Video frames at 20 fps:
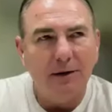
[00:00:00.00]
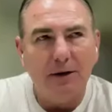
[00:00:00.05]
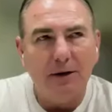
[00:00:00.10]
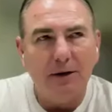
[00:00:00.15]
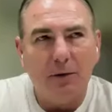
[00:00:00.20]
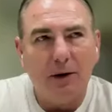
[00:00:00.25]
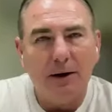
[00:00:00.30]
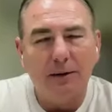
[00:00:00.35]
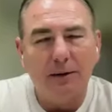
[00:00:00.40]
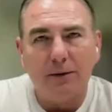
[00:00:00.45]

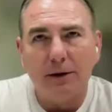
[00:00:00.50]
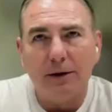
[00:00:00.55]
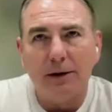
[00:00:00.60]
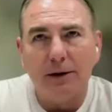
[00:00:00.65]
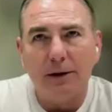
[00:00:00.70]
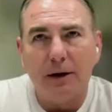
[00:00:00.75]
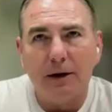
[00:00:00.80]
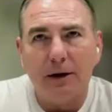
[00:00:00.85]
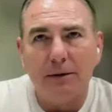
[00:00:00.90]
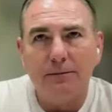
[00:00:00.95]
yeah. You know
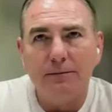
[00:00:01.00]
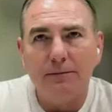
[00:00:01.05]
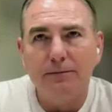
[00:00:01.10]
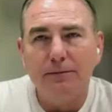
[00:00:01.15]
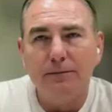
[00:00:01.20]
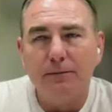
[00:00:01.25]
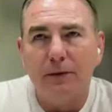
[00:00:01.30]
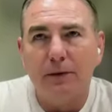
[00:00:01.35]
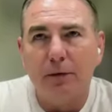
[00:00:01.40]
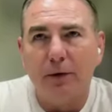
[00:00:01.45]
what we
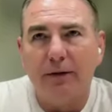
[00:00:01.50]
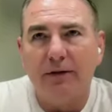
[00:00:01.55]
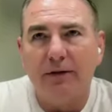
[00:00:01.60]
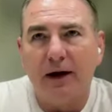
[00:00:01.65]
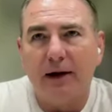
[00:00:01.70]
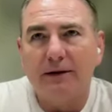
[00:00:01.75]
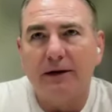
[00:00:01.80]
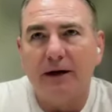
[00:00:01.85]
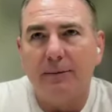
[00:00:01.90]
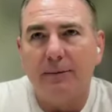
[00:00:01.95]
uh
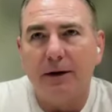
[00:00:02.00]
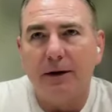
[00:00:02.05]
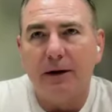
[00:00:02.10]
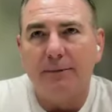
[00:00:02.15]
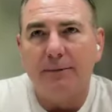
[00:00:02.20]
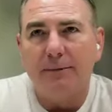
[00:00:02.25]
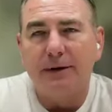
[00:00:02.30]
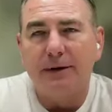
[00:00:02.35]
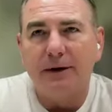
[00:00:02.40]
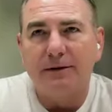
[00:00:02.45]
we thought
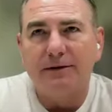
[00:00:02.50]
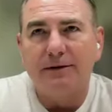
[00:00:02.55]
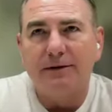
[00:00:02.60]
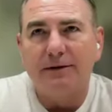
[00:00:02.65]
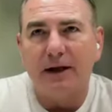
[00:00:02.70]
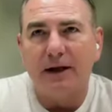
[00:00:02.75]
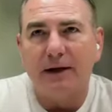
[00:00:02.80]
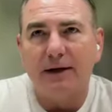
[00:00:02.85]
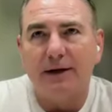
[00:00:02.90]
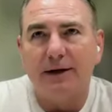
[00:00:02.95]
coming up, you
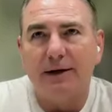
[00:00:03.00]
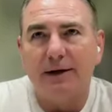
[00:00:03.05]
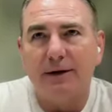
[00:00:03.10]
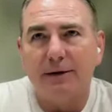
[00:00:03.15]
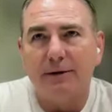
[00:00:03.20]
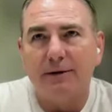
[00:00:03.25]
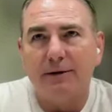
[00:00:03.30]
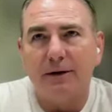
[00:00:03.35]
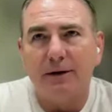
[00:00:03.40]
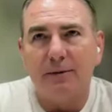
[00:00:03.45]
know, it's like
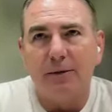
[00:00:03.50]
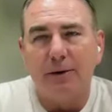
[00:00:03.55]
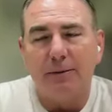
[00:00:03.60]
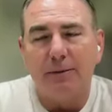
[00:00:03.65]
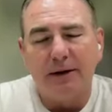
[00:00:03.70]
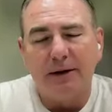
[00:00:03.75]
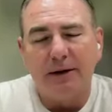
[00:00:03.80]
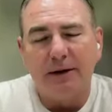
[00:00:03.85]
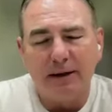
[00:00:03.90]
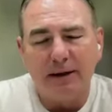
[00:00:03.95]
any year, you
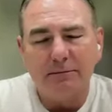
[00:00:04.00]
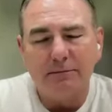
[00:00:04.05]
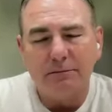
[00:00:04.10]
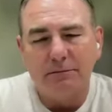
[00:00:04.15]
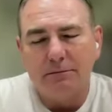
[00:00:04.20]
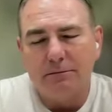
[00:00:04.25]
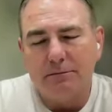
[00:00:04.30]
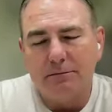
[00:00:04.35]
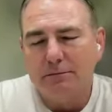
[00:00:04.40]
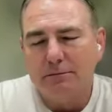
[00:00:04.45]
know, we've been
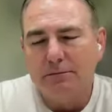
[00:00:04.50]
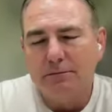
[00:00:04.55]
hit